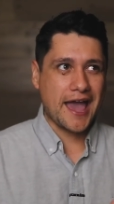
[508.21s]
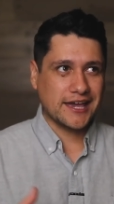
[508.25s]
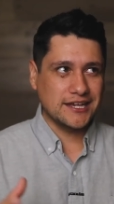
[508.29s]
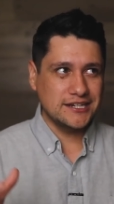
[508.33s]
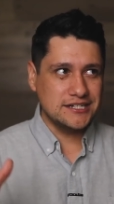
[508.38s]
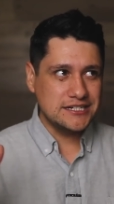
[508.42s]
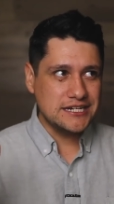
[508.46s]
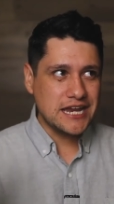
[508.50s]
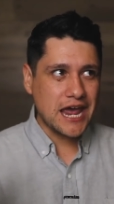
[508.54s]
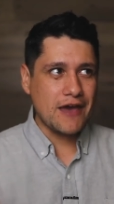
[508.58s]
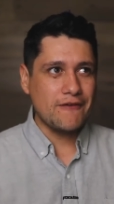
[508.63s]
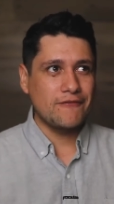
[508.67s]
I
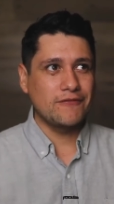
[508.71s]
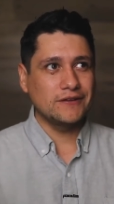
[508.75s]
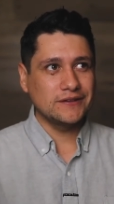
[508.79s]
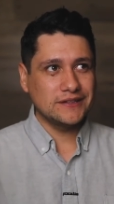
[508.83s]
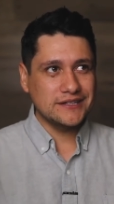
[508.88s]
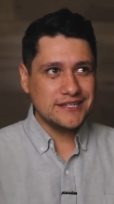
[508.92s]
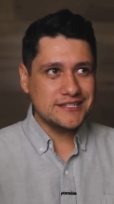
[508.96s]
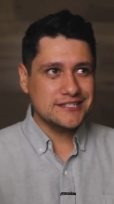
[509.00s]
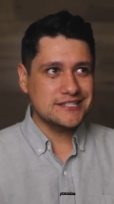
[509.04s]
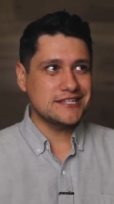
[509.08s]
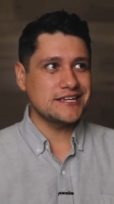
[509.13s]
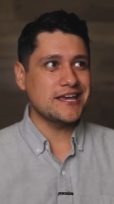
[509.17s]
can
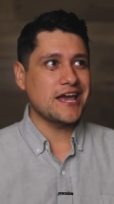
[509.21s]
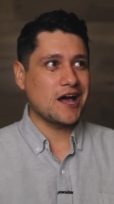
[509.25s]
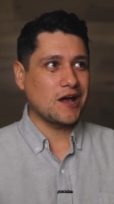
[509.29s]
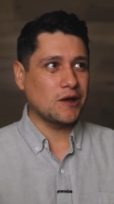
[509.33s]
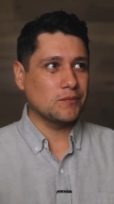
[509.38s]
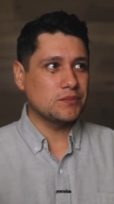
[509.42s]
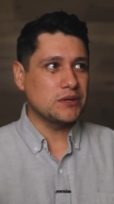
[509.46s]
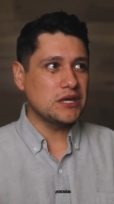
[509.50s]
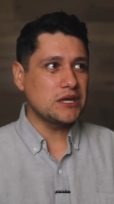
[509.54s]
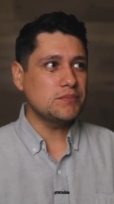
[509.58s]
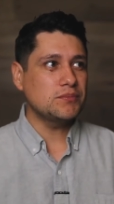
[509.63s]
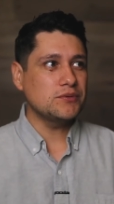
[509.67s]
definitely see
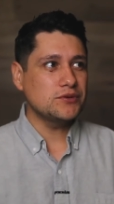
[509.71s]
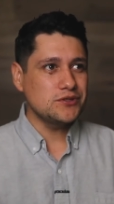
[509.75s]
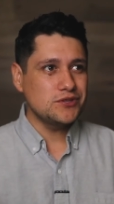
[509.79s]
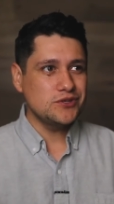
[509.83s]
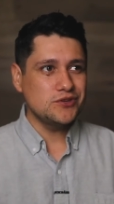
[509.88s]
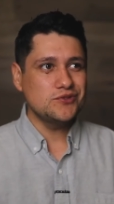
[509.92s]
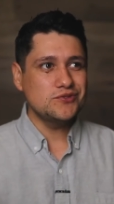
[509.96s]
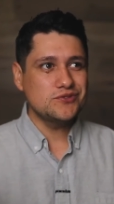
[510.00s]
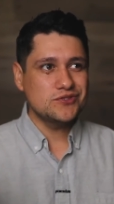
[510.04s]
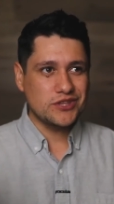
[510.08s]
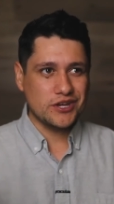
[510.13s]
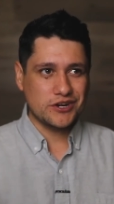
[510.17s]
how people
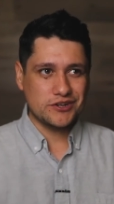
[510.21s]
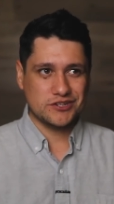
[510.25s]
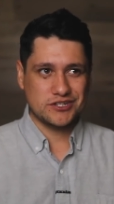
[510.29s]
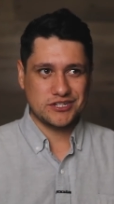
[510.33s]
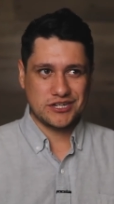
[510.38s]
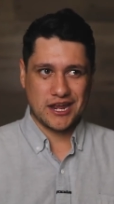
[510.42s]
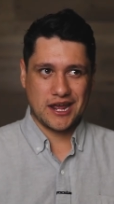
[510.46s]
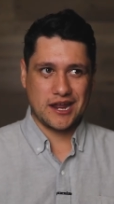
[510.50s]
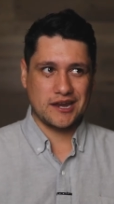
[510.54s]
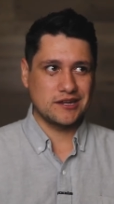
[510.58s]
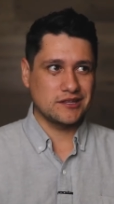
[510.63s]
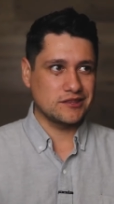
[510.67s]
use their
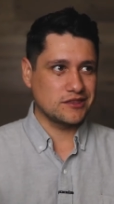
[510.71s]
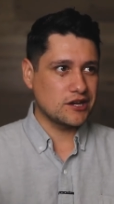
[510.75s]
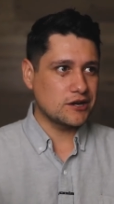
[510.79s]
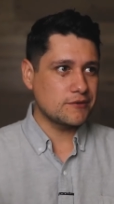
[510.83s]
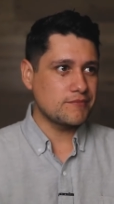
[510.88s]
standing,